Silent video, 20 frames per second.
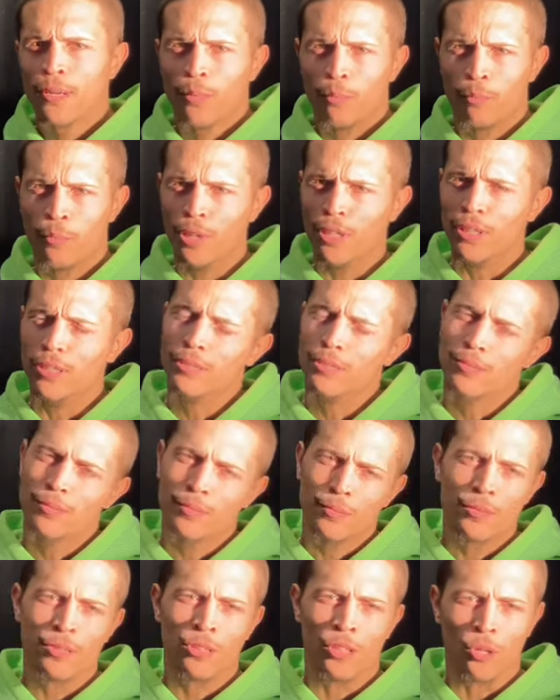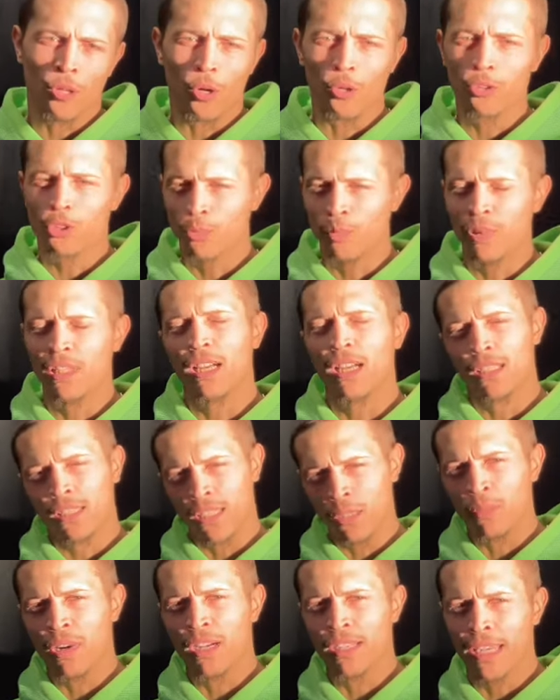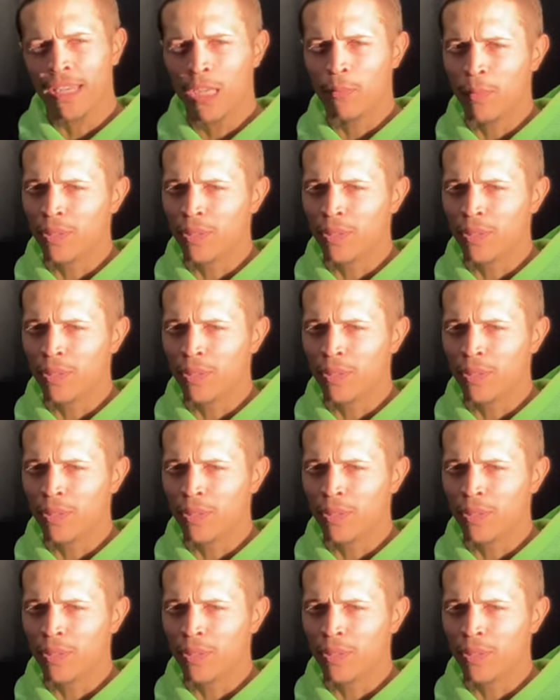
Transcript: But ultimately, I did my game.